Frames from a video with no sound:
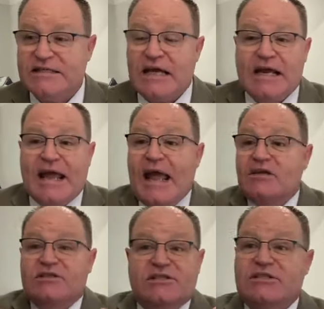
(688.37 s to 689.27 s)
He's saying,
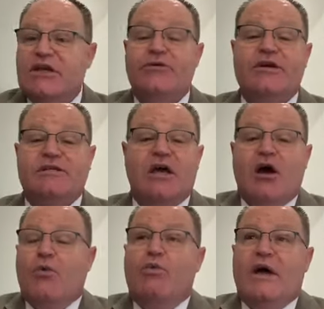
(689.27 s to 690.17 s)
how serious
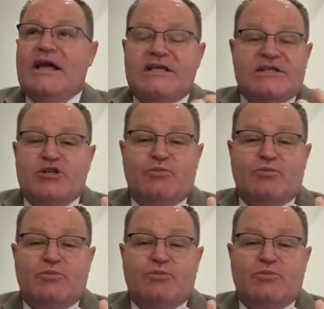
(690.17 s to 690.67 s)
is